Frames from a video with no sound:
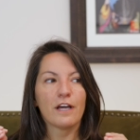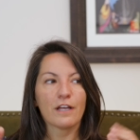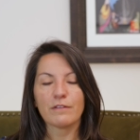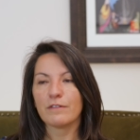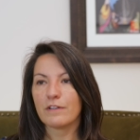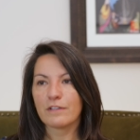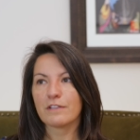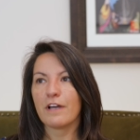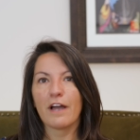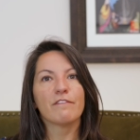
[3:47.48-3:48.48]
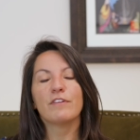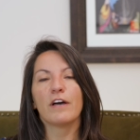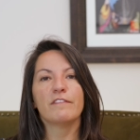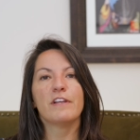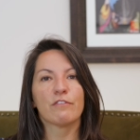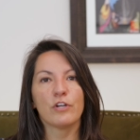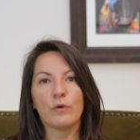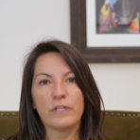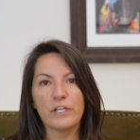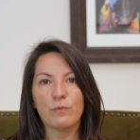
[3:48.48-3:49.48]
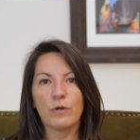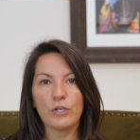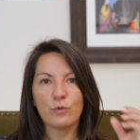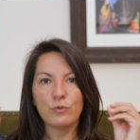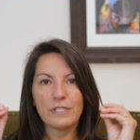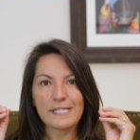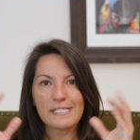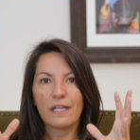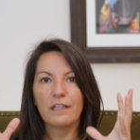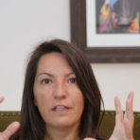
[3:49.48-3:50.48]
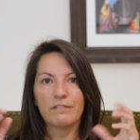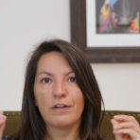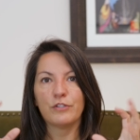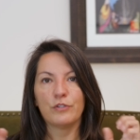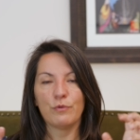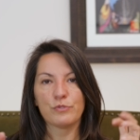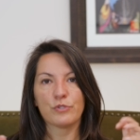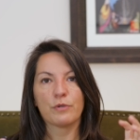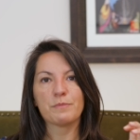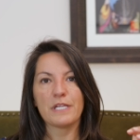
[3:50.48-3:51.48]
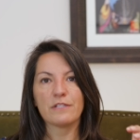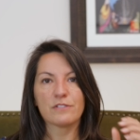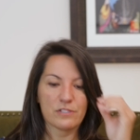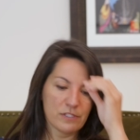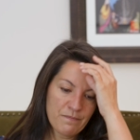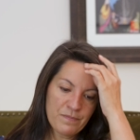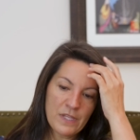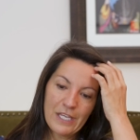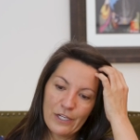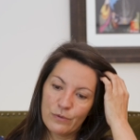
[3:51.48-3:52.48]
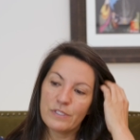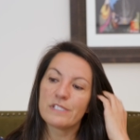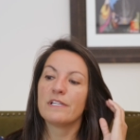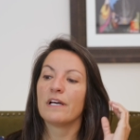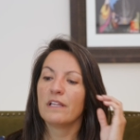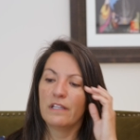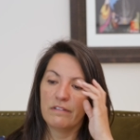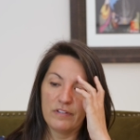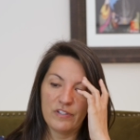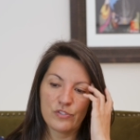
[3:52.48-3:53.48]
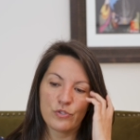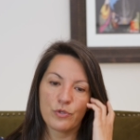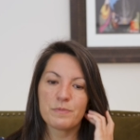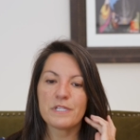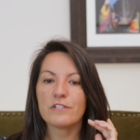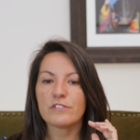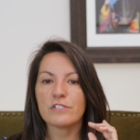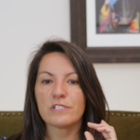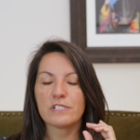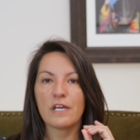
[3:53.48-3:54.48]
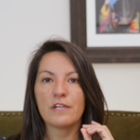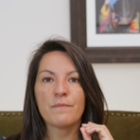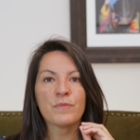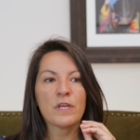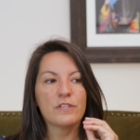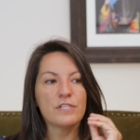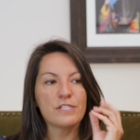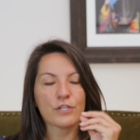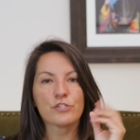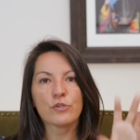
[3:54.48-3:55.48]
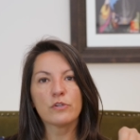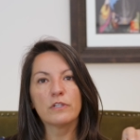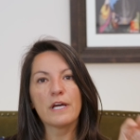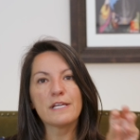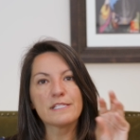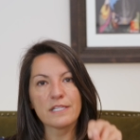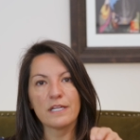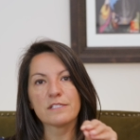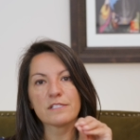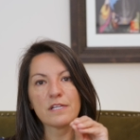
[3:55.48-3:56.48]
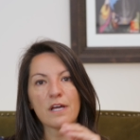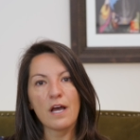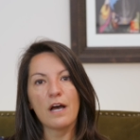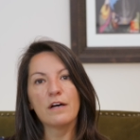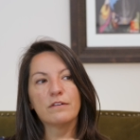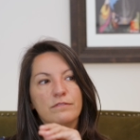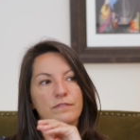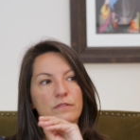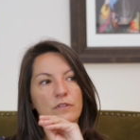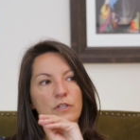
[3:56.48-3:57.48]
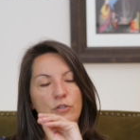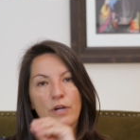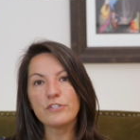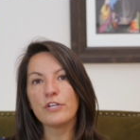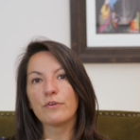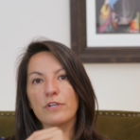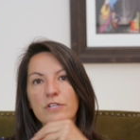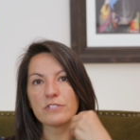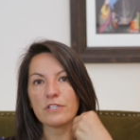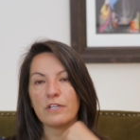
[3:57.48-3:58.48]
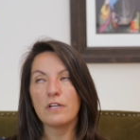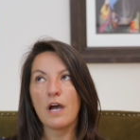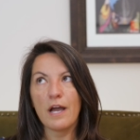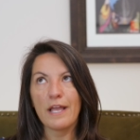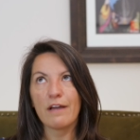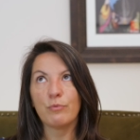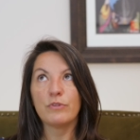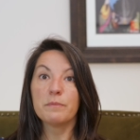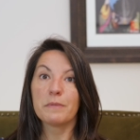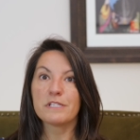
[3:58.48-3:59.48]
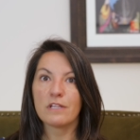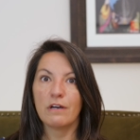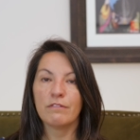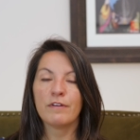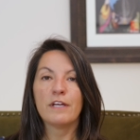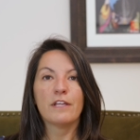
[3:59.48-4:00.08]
I have never known anyone who does not live under those circumstances, who does not live under circumstances that these externalized sets of criteria that I have within myself,